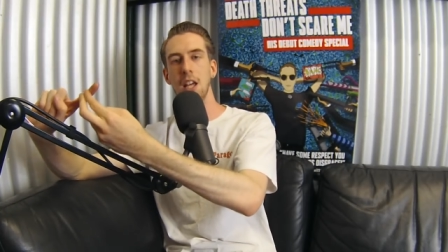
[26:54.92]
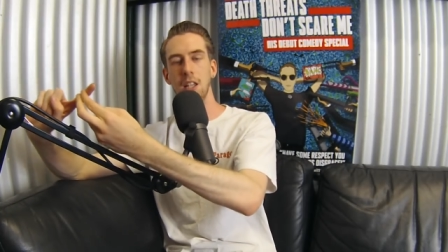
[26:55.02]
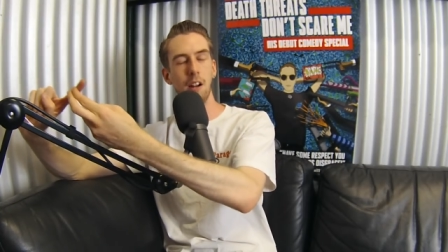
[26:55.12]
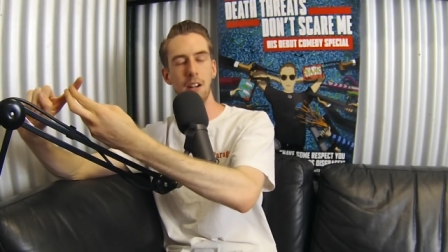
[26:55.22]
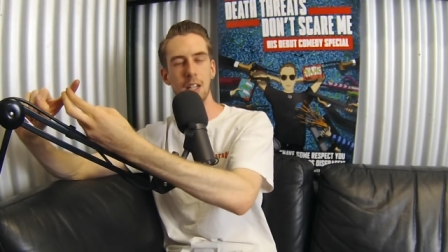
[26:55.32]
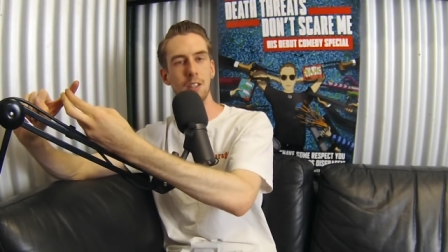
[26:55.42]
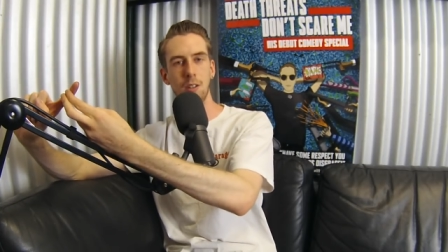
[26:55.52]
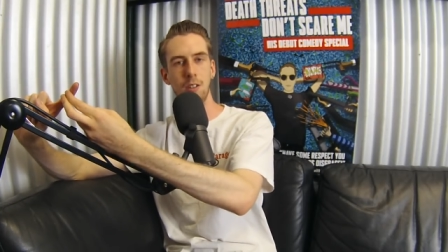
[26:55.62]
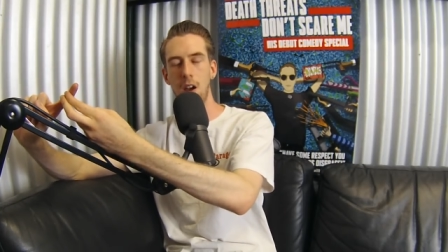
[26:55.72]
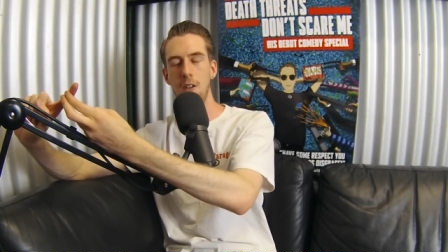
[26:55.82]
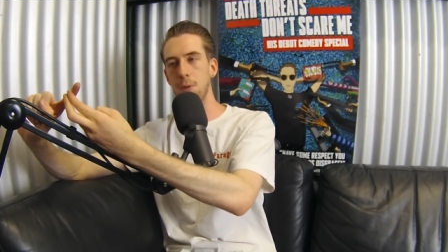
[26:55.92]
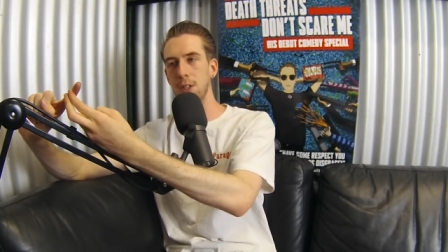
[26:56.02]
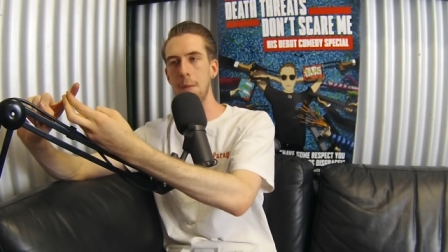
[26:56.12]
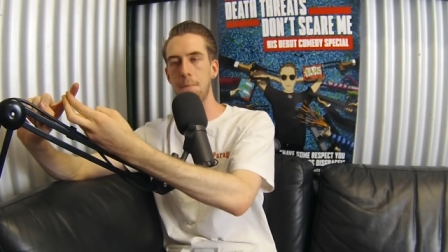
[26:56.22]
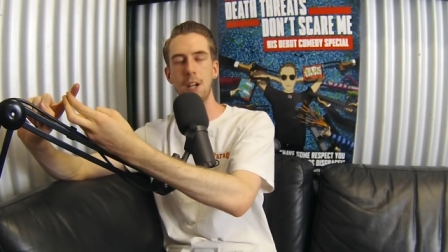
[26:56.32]
You don't need to do, don't put
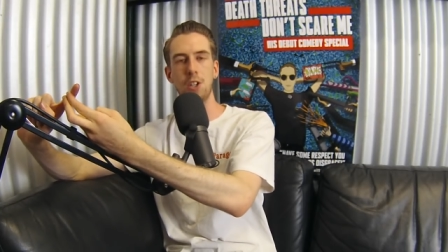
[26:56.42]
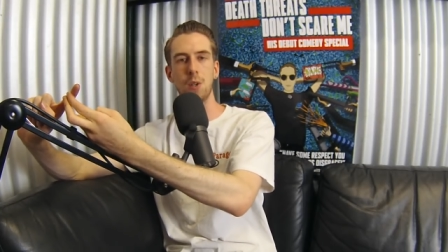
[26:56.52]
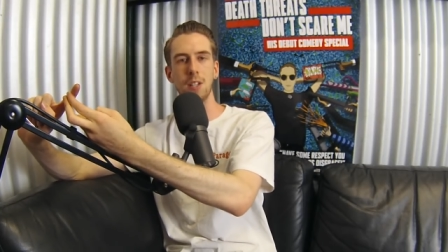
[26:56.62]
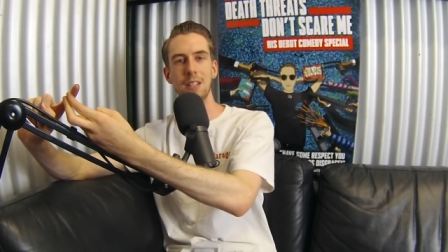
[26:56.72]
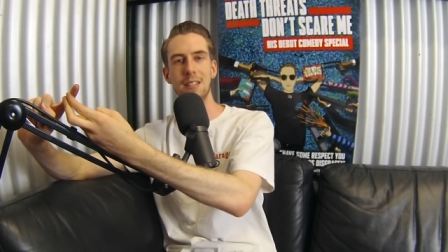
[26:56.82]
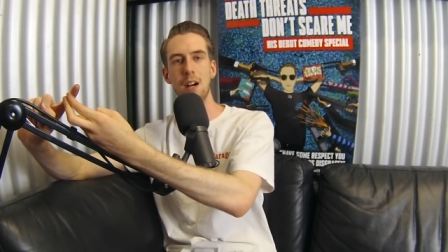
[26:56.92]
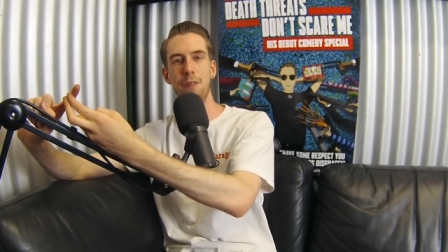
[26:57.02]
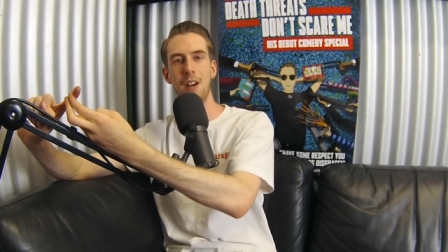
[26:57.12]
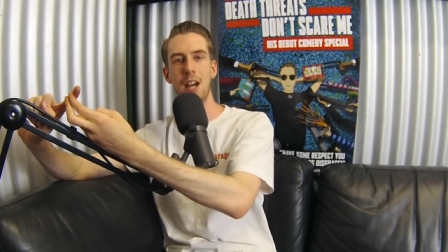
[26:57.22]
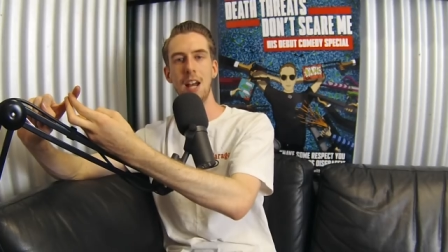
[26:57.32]
that pressure on yourself.